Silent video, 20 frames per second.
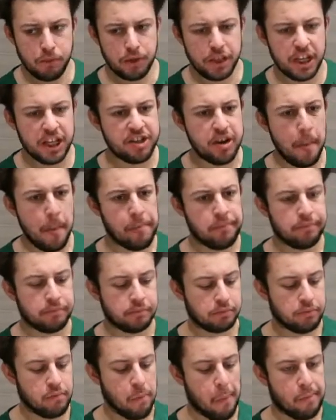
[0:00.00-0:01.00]
Kitchen.
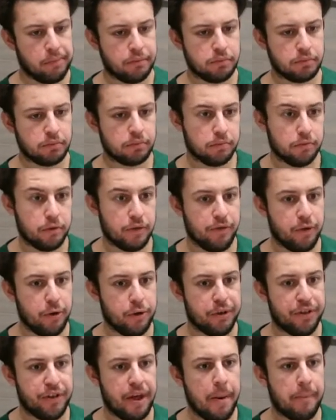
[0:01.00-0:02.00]
Food
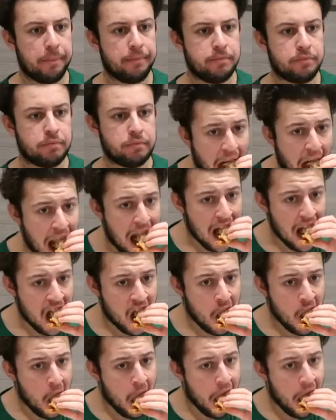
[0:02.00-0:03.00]
in there. An
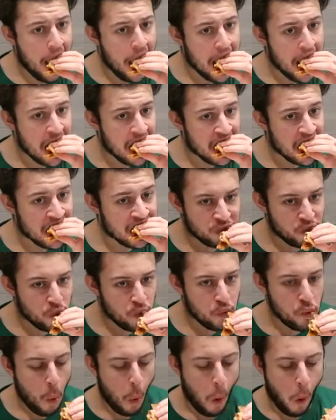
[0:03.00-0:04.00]
advert to skip. Do you
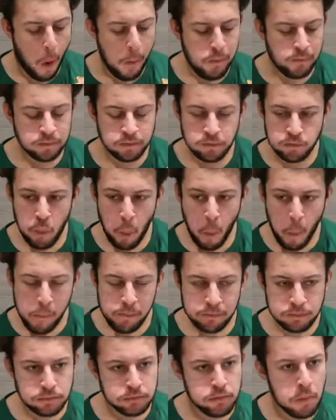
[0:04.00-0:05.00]
consider yourself an
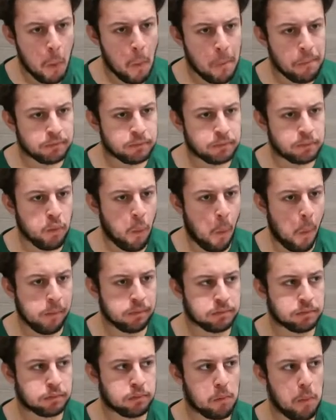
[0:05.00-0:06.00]
indoor or an outdoor person?